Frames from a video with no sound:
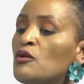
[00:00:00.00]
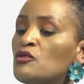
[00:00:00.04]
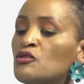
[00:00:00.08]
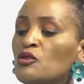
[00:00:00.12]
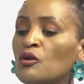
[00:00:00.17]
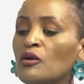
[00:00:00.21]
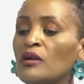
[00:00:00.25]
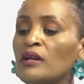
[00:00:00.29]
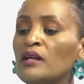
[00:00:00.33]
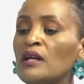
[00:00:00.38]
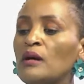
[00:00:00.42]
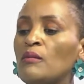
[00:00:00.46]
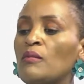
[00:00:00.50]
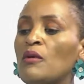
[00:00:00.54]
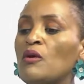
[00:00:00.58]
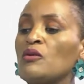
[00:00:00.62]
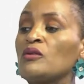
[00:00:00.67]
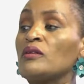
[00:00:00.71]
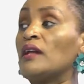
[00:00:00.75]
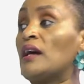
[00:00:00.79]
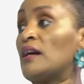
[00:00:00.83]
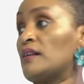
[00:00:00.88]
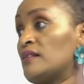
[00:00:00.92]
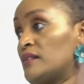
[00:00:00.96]
talking
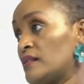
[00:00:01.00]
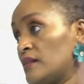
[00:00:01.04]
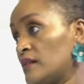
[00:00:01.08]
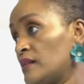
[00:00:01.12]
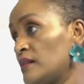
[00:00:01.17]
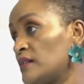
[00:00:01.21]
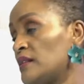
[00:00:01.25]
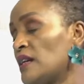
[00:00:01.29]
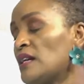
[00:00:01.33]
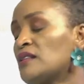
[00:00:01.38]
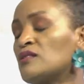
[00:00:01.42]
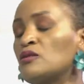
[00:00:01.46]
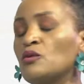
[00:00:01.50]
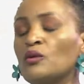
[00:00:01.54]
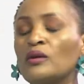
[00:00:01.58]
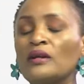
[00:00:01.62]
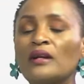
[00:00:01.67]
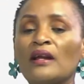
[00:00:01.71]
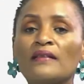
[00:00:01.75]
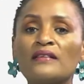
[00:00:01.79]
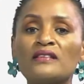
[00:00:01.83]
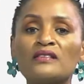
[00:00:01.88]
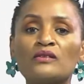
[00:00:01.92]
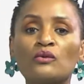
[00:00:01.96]
about that, just looking
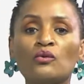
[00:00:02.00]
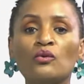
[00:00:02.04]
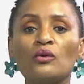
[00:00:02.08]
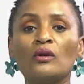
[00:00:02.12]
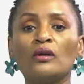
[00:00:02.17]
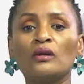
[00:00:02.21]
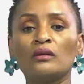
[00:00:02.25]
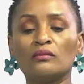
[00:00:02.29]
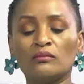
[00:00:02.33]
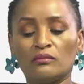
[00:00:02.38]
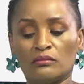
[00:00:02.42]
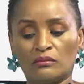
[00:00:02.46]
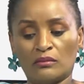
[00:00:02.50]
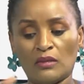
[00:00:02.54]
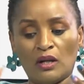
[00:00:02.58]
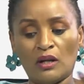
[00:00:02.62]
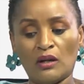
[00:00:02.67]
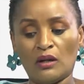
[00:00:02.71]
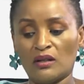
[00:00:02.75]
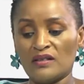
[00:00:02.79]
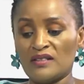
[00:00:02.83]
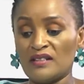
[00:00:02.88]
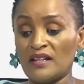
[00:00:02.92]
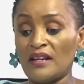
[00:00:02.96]
at the school
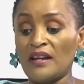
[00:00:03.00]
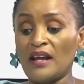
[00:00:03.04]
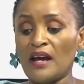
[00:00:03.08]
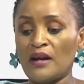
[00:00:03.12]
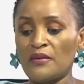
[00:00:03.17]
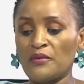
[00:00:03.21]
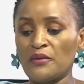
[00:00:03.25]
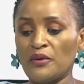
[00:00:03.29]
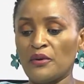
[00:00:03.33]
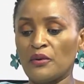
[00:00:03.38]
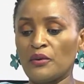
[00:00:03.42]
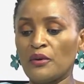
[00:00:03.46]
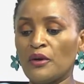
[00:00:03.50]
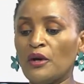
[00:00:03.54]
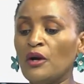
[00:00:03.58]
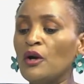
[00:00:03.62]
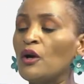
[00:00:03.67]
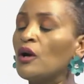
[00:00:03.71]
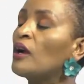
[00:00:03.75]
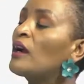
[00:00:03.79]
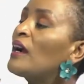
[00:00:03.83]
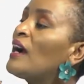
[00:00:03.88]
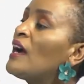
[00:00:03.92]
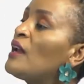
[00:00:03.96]
scenario,
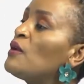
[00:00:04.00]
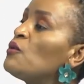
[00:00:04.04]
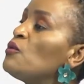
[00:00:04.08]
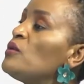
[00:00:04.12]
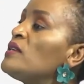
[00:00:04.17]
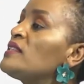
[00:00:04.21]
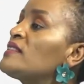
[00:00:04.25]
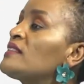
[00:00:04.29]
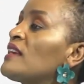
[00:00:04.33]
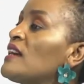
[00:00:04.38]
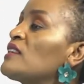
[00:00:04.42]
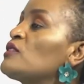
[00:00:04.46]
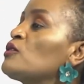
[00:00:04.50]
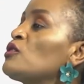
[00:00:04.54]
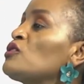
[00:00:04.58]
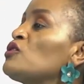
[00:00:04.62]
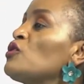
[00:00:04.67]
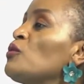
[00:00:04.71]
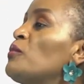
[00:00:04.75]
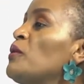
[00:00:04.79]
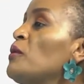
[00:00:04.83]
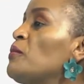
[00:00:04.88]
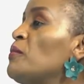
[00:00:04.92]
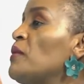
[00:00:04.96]
can we start
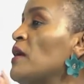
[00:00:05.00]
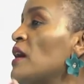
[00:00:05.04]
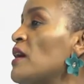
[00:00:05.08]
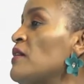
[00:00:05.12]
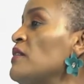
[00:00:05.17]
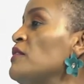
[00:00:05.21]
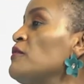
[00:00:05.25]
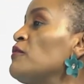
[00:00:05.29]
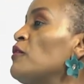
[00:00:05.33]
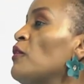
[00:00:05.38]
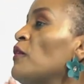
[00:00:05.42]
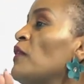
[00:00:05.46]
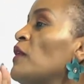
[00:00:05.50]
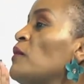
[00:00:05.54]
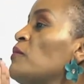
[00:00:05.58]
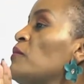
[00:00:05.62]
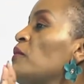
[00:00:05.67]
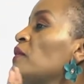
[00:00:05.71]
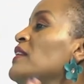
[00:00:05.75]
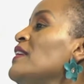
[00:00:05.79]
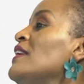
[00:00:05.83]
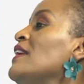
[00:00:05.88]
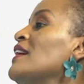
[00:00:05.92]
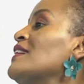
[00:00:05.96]
also preparing for the
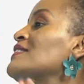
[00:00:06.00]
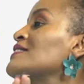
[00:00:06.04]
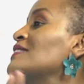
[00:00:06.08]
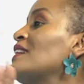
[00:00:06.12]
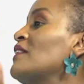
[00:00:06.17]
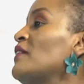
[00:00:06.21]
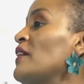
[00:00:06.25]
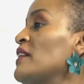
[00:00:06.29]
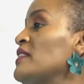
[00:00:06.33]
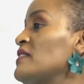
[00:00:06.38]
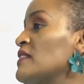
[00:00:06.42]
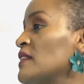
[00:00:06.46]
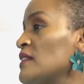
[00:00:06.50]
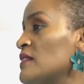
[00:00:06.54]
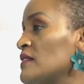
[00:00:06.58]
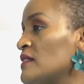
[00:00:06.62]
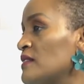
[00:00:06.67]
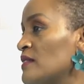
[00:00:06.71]
next crisis?